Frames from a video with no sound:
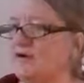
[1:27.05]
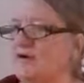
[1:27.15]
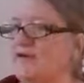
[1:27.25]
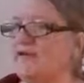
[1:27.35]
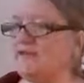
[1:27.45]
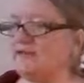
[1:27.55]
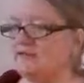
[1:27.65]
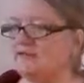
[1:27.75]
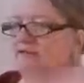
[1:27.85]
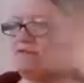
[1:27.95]
and I'd like
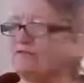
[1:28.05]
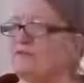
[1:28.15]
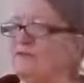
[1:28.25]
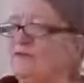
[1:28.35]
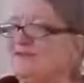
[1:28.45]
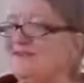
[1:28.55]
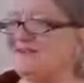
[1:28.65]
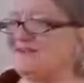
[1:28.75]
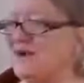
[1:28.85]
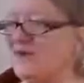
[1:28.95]
you to
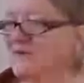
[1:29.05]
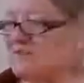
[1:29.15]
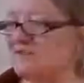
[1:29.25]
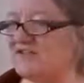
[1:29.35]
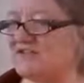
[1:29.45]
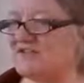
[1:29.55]
co-research